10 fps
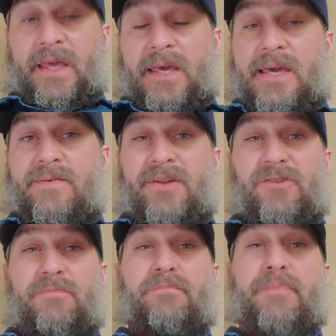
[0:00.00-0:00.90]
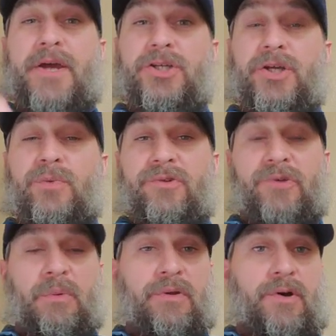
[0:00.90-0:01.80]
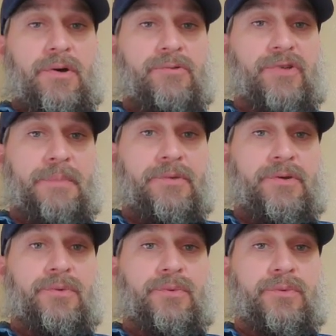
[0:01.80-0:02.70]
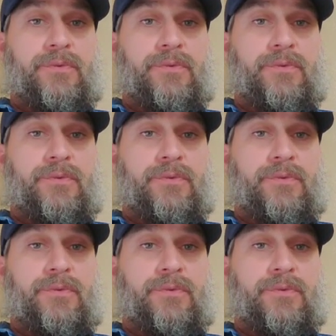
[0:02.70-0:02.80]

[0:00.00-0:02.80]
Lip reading: especially when someone owns up to